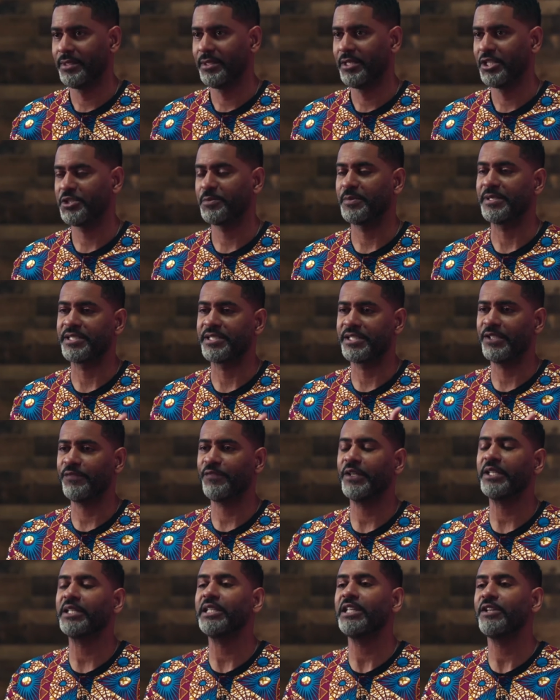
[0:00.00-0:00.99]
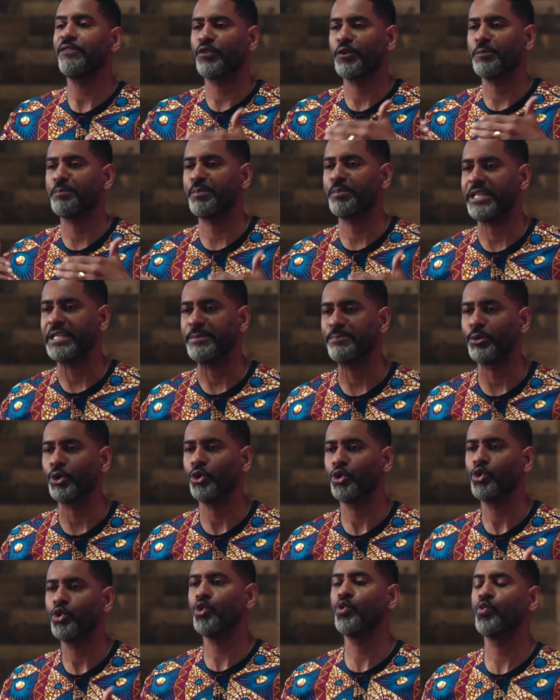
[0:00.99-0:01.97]
specifically for
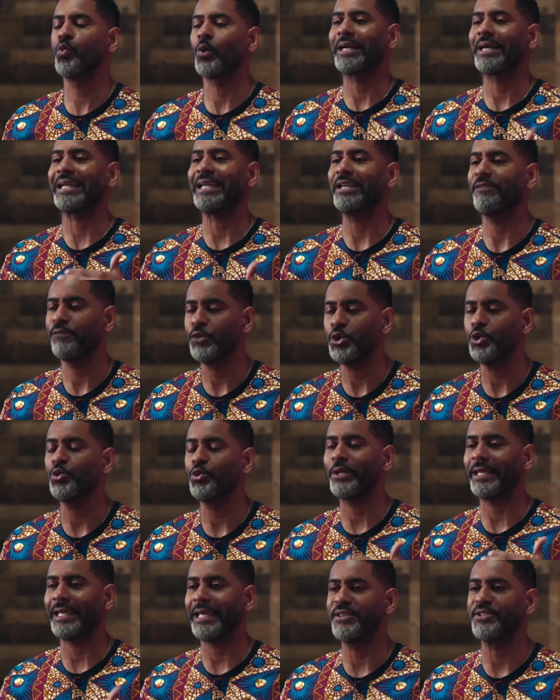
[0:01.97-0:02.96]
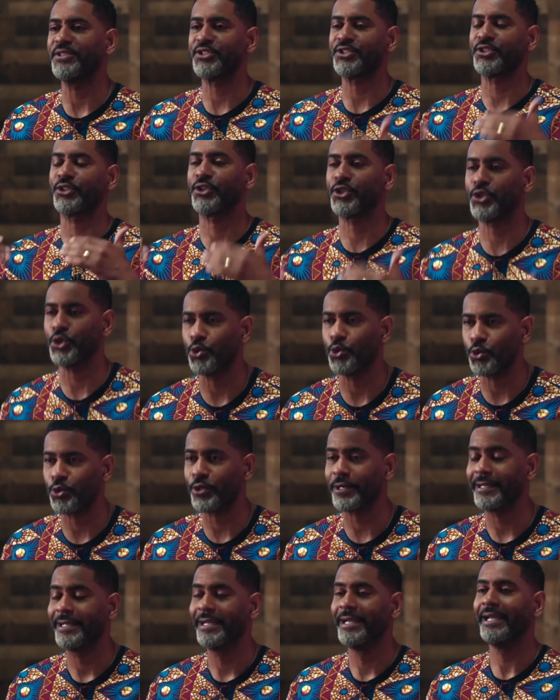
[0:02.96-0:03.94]
people who were food
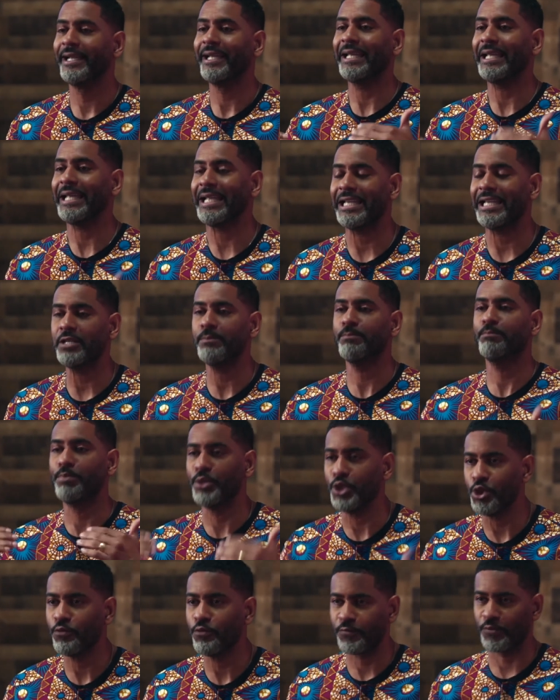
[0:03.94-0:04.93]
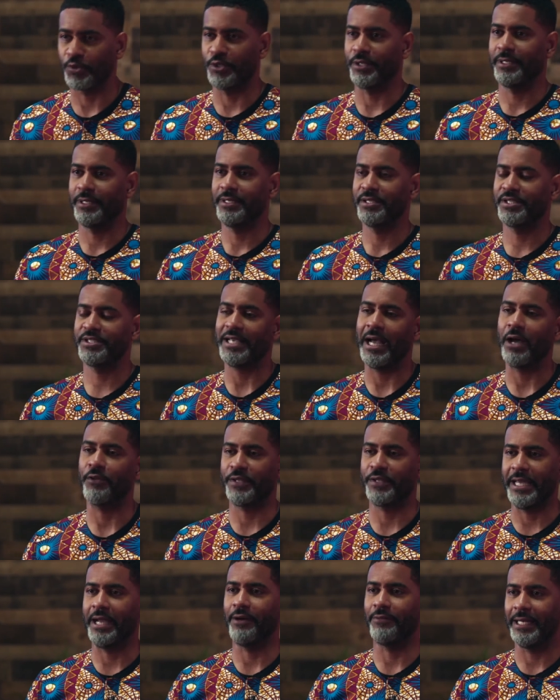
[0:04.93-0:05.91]
insecure in Beaufort, South
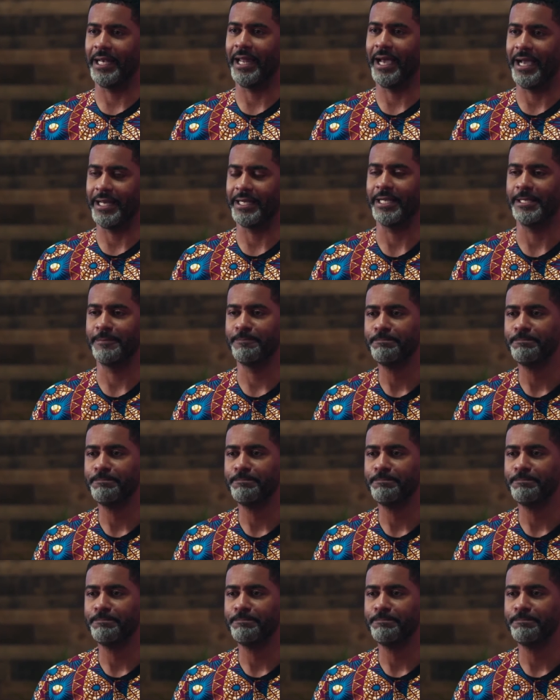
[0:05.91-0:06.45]
Carolina.